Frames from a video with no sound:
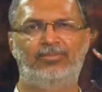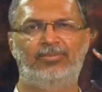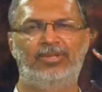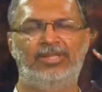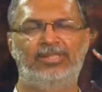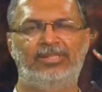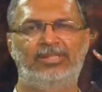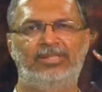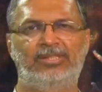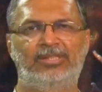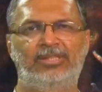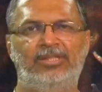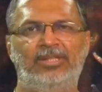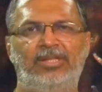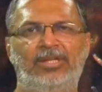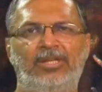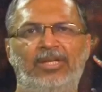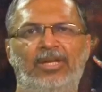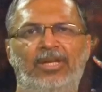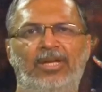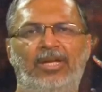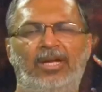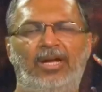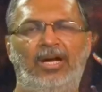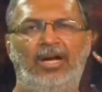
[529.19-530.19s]
which
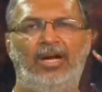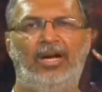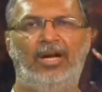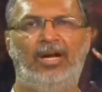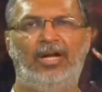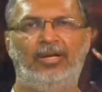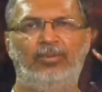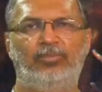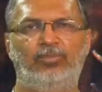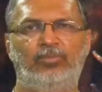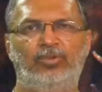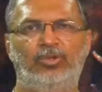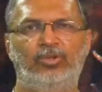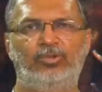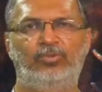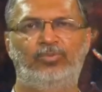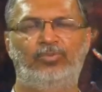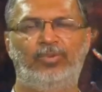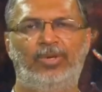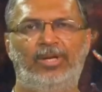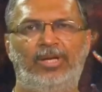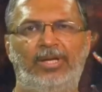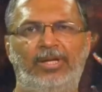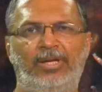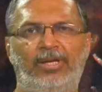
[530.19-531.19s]

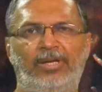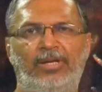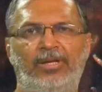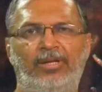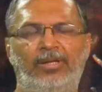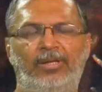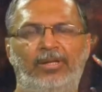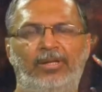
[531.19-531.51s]
atmosphere